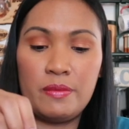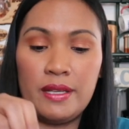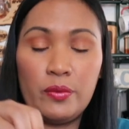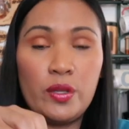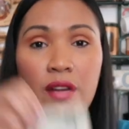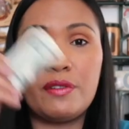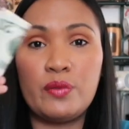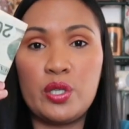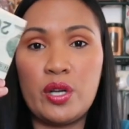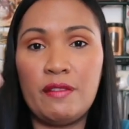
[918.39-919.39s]
but whenever
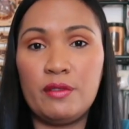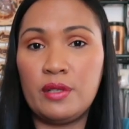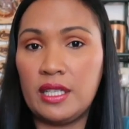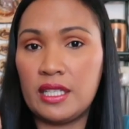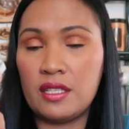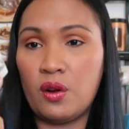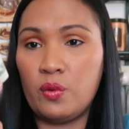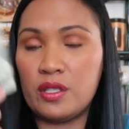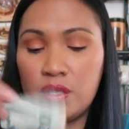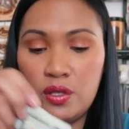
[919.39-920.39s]
we travel, it's
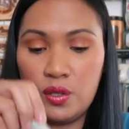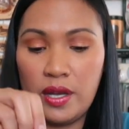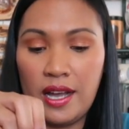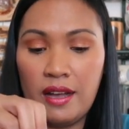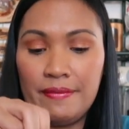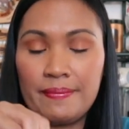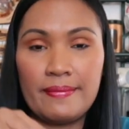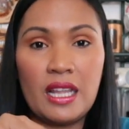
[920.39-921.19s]
always good to have